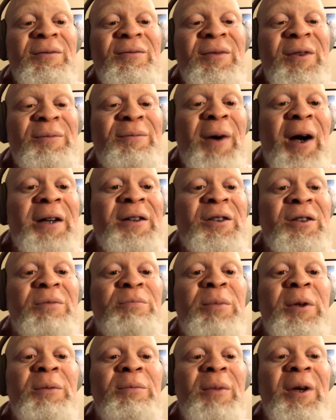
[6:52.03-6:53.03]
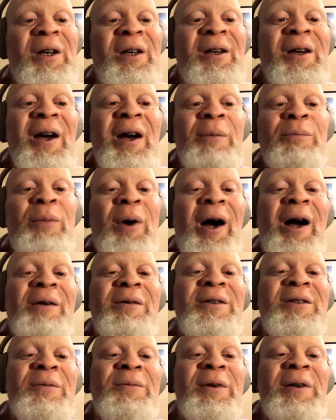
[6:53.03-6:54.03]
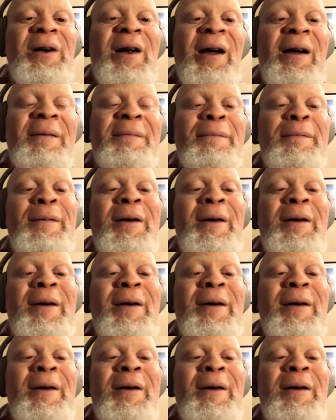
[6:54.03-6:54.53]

It might just be me, but I was a bit like